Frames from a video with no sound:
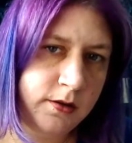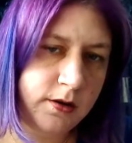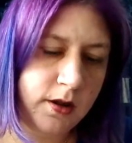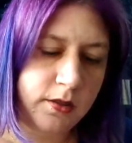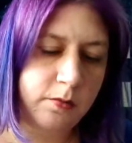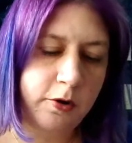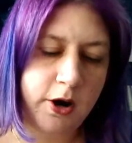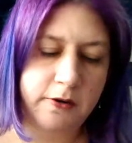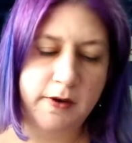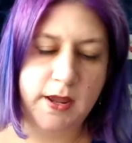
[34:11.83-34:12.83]
Another
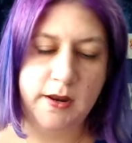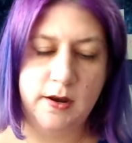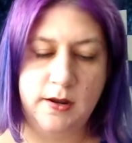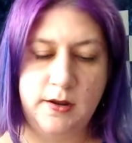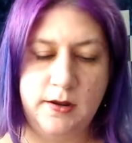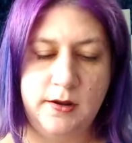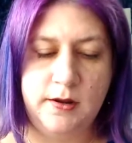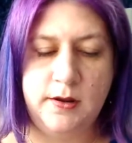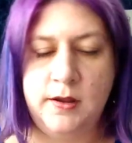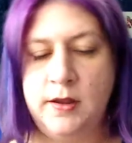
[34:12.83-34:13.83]
bright red.
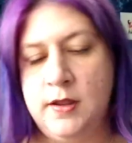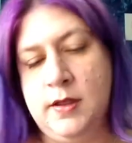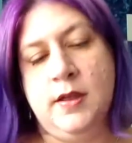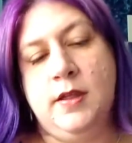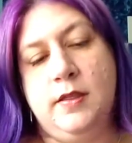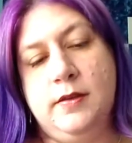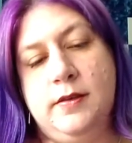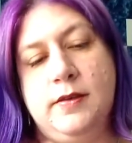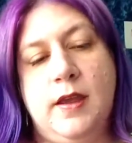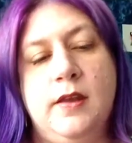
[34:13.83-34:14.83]
This
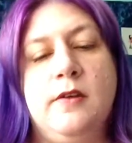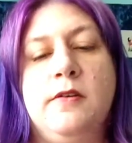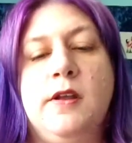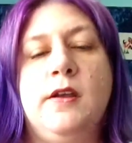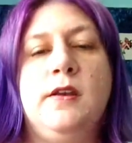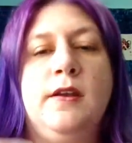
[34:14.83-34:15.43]
is 809,